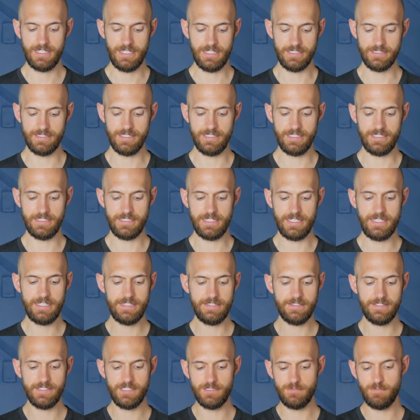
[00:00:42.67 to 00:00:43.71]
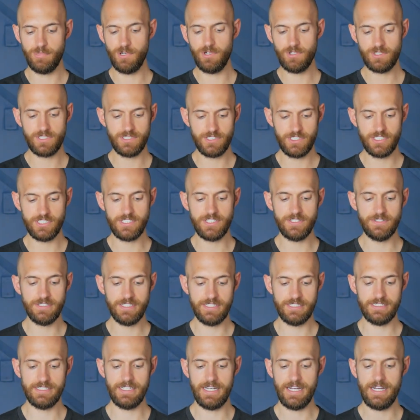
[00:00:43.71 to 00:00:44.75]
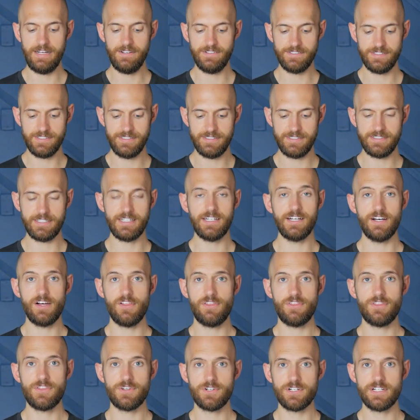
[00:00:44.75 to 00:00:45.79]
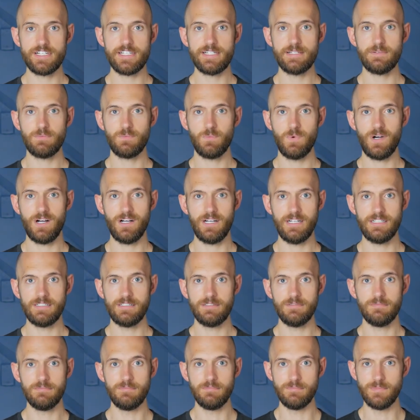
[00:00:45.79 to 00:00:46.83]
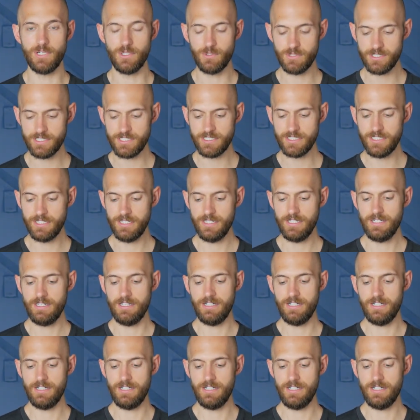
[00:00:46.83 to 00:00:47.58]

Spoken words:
And then in the bulk of the unit houses a 30 watt motor.